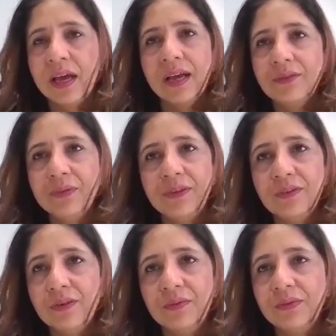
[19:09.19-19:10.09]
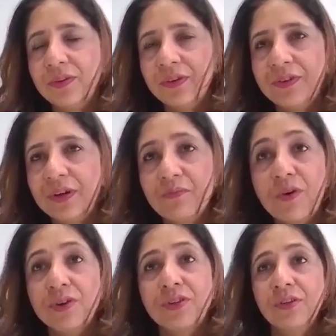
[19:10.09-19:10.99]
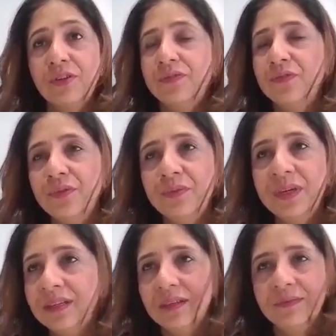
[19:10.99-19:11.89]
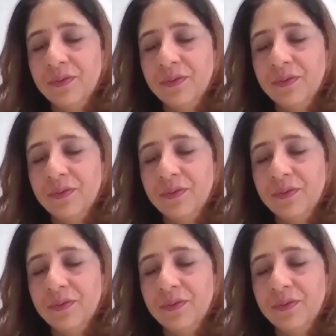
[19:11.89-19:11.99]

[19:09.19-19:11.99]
as we know, for every morsel of food we eat,